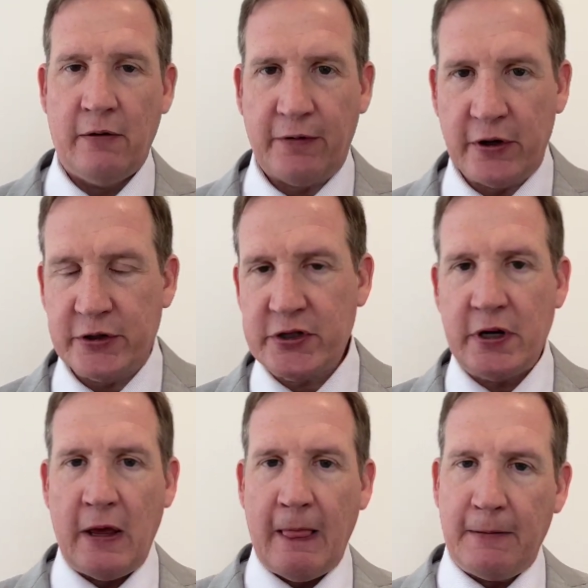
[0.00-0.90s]
First,
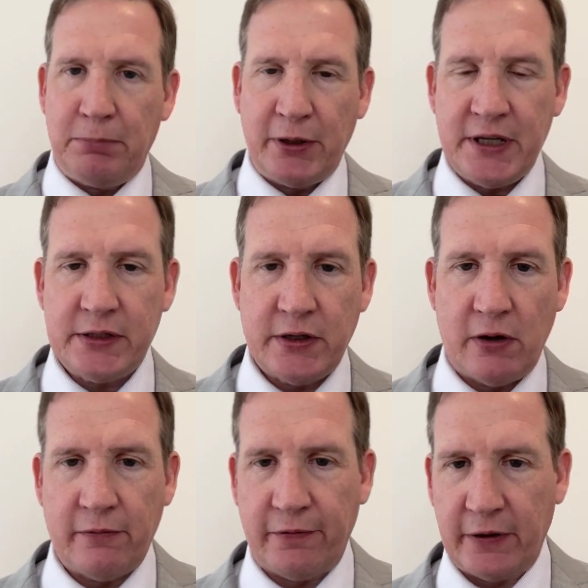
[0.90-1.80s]
please
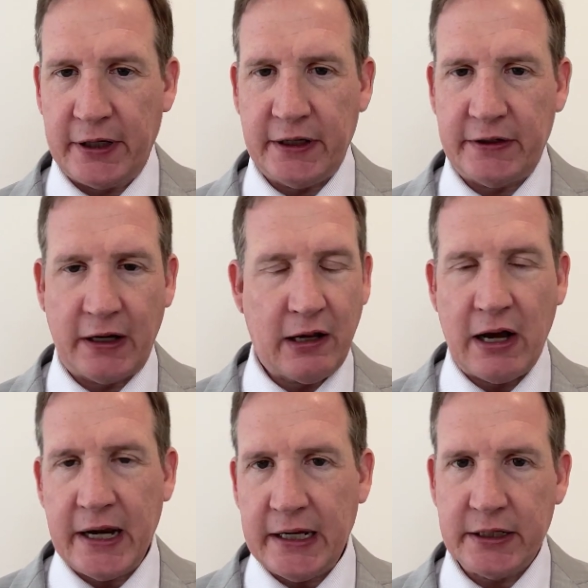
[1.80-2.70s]
don't forget to
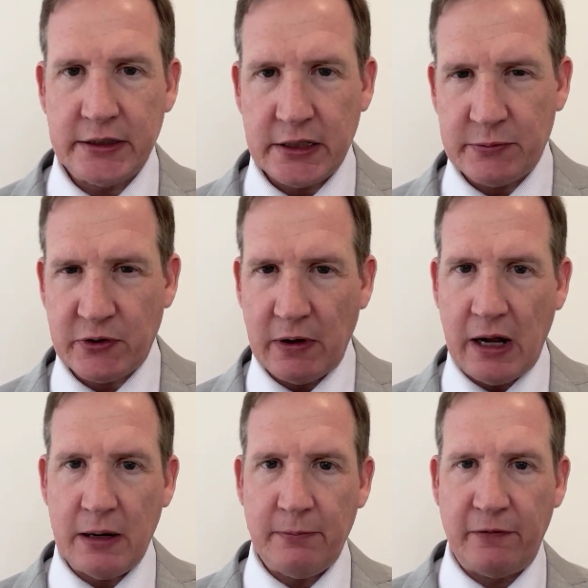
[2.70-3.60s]
like and
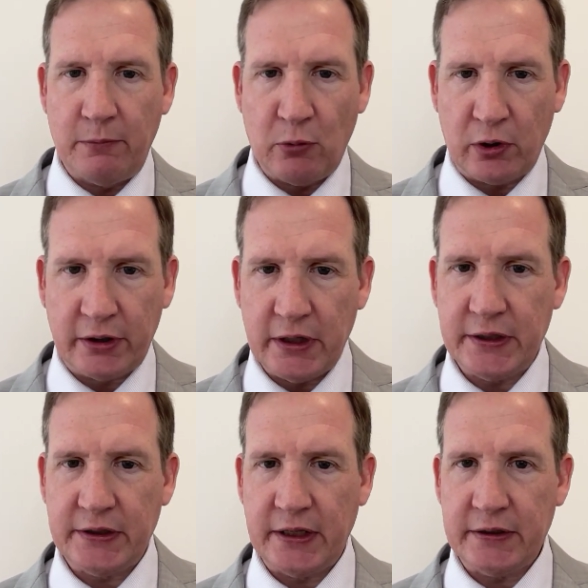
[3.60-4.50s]
subscribe for more
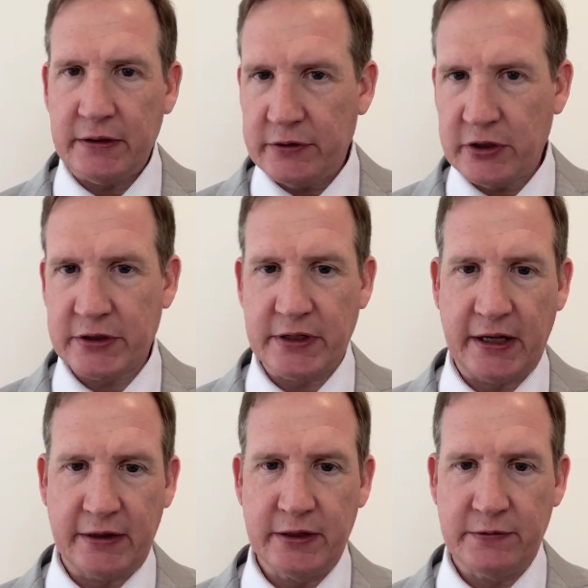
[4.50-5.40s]
content just
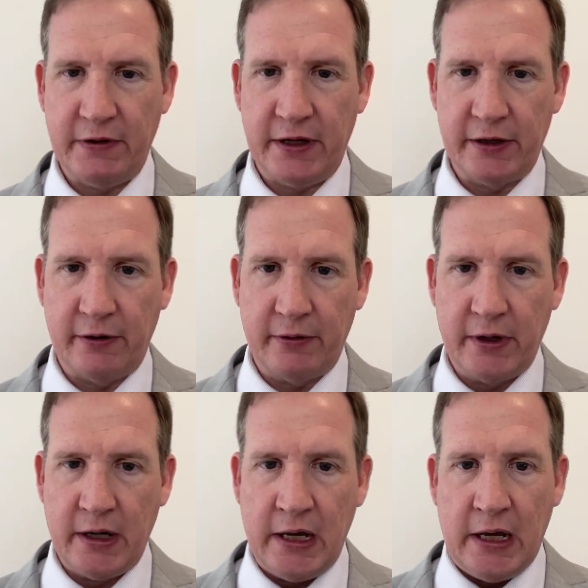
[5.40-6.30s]
like this video.
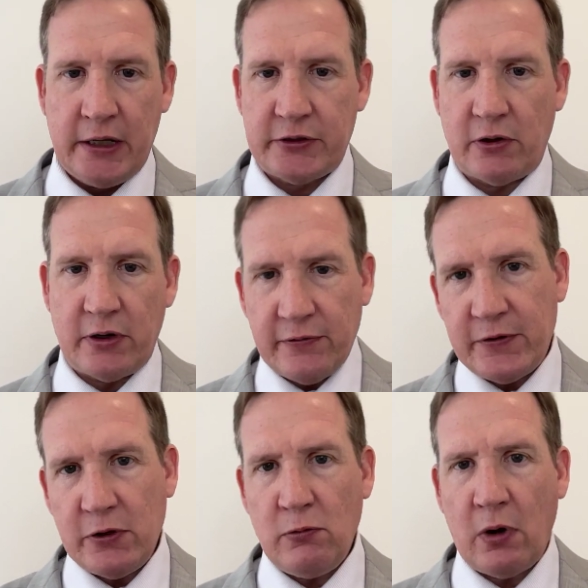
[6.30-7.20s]
So
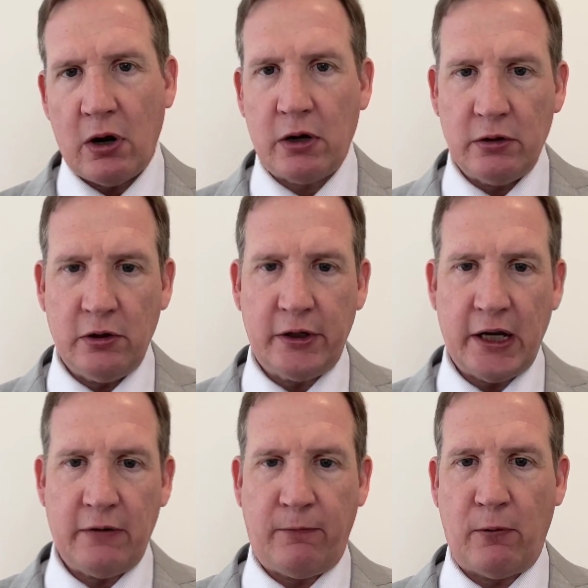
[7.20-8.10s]
if you are
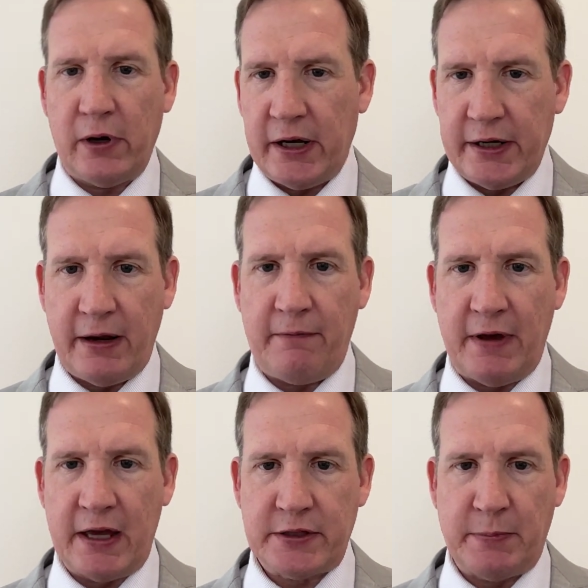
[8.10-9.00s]
looking for an
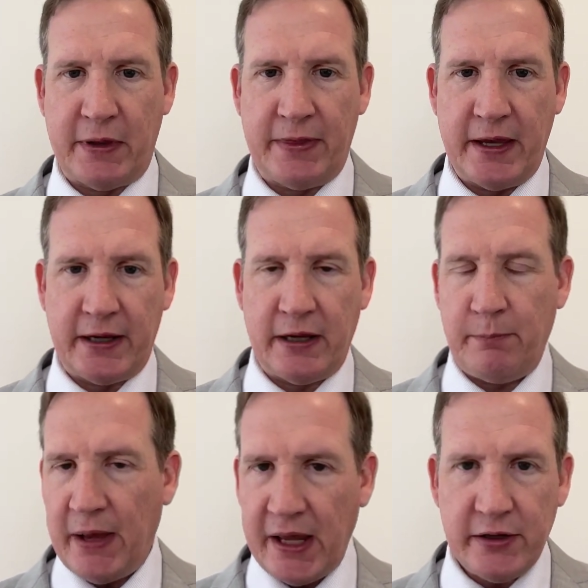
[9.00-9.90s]
investment that
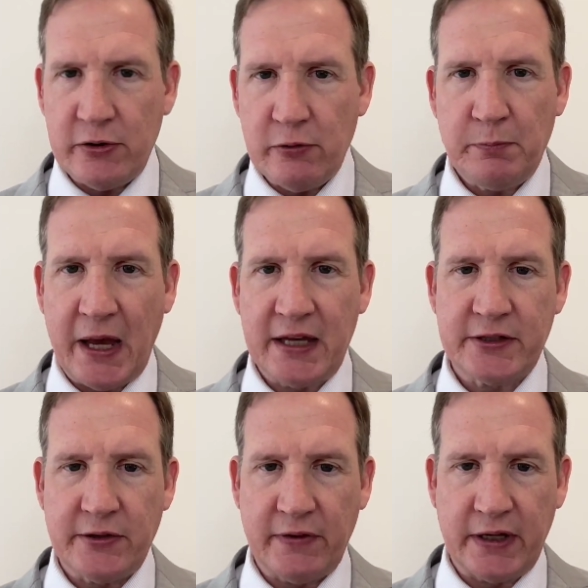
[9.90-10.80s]
can pay you
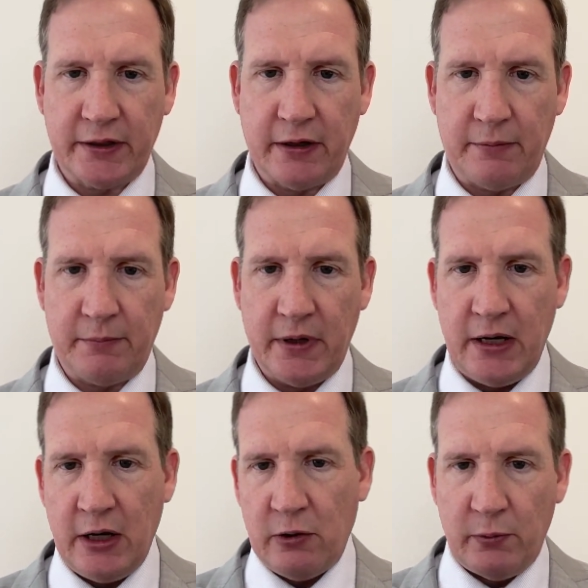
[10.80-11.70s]
passive income,
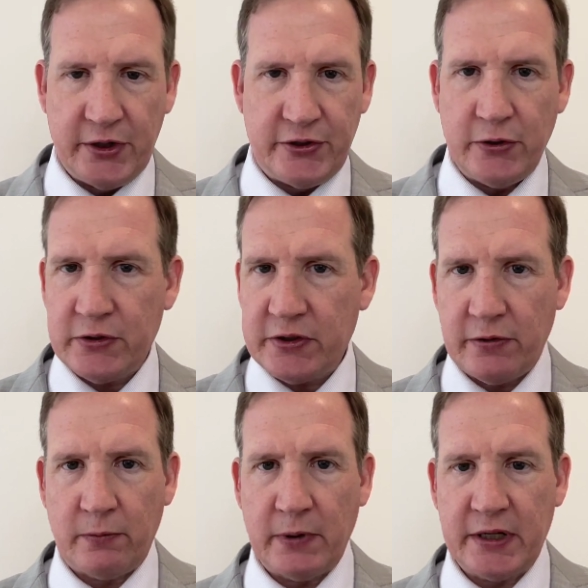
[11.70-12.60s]
reduce
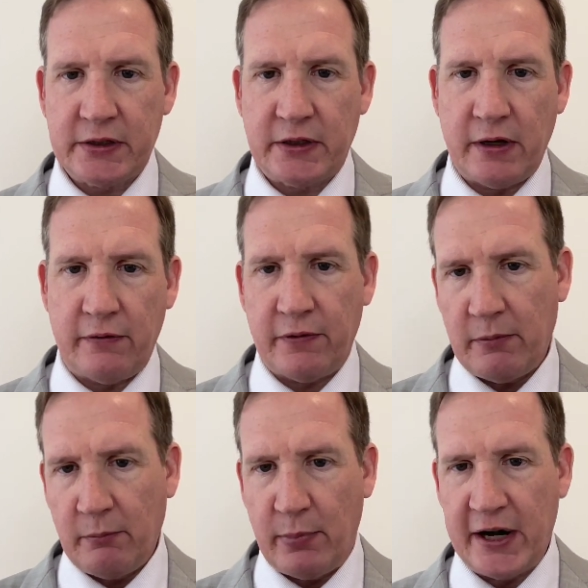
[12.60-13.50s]
the risk of
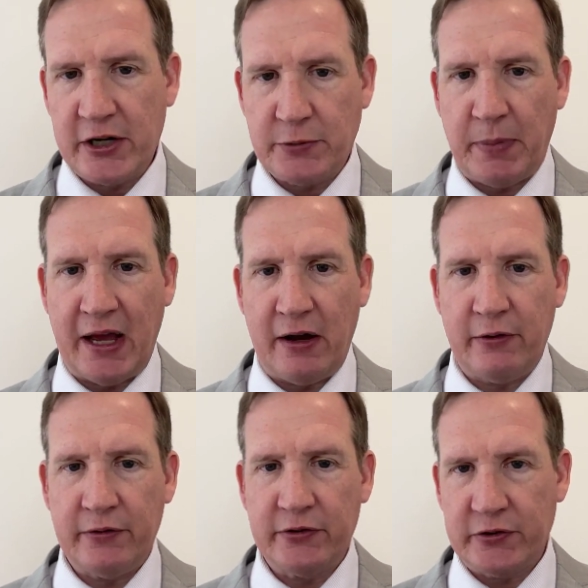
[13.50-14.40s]
British
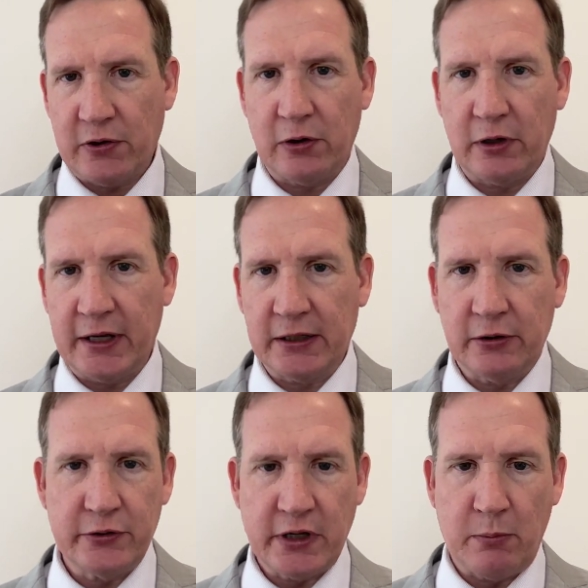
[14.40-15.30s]
pound sterling
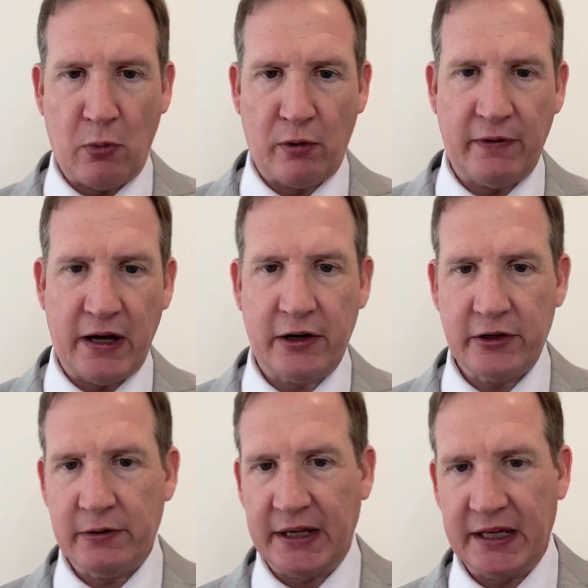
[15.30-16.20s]
losing more
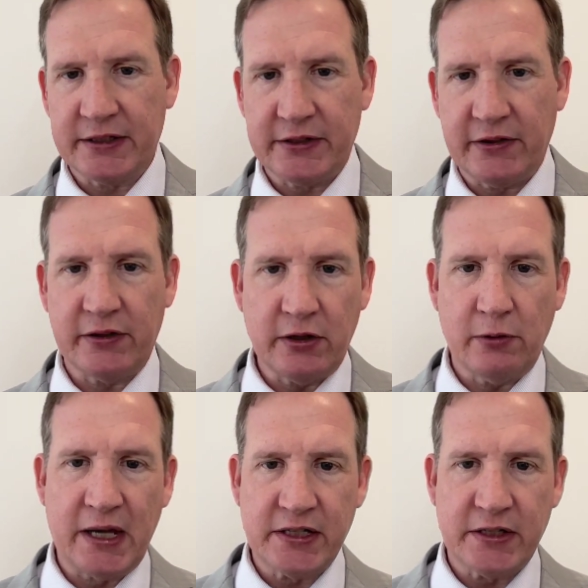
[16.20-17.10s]
value against the
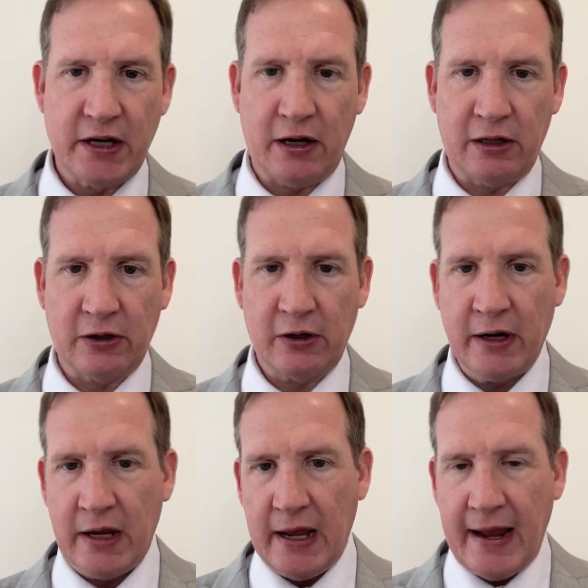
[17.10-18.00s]
US dollar,
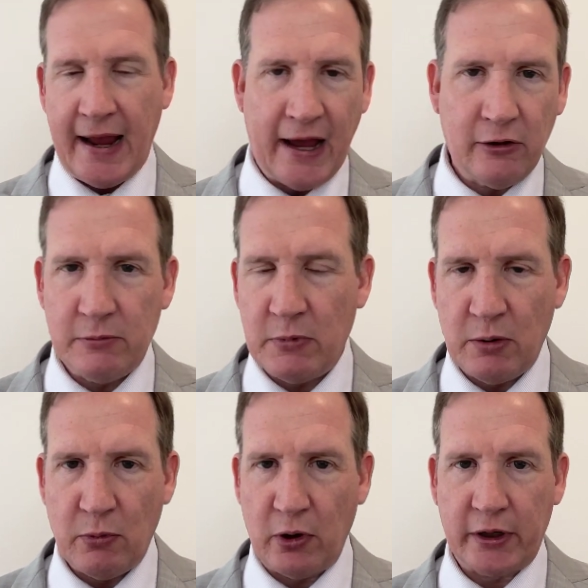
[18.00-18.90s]

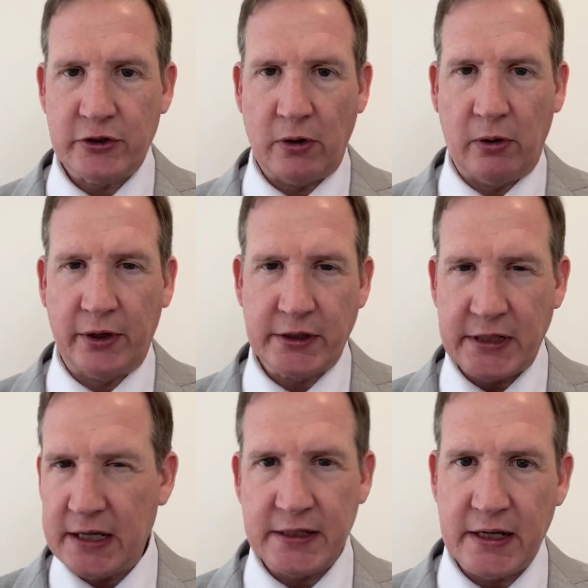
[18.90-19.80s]
Alamo Mortgage Holdings
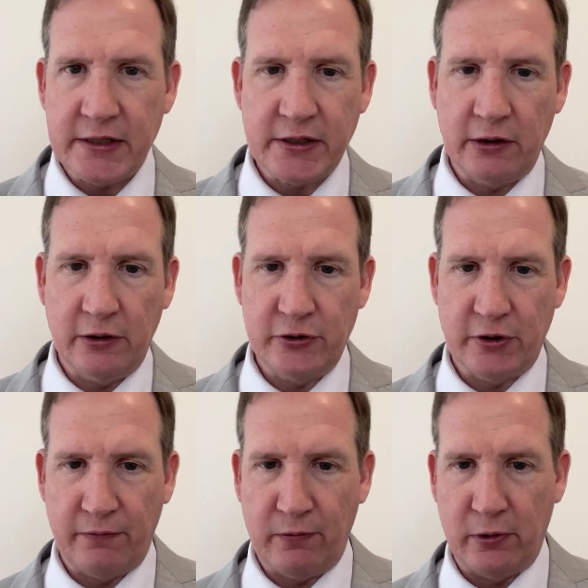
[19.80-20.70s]
has a
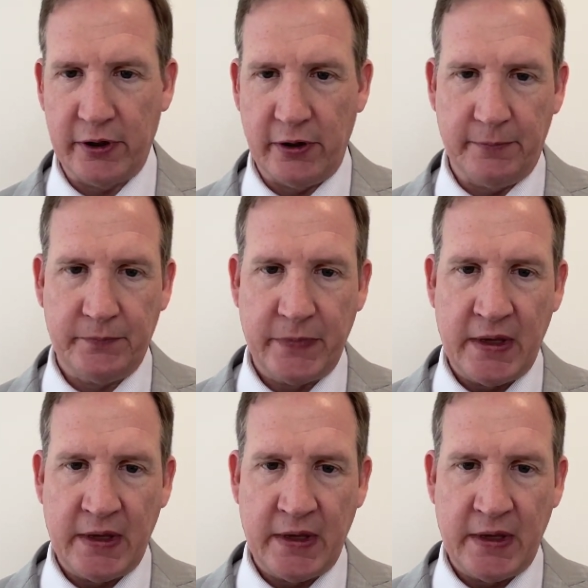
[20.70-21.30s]
solution for you.